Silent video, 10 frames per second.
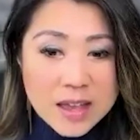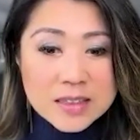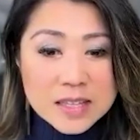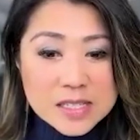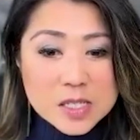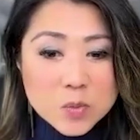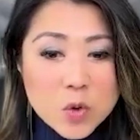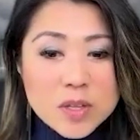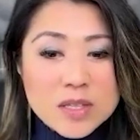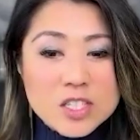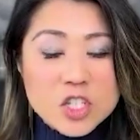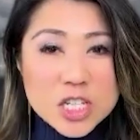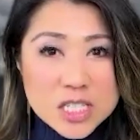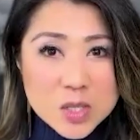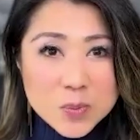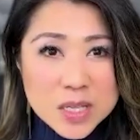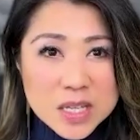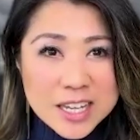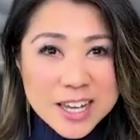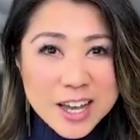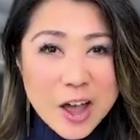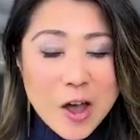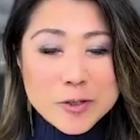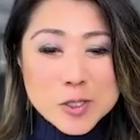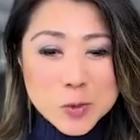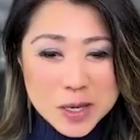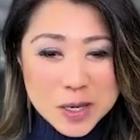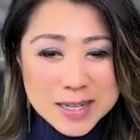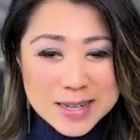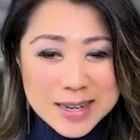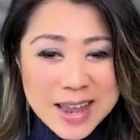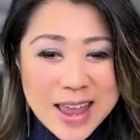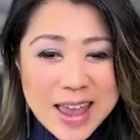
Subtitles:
This is more than the GDP of Sweden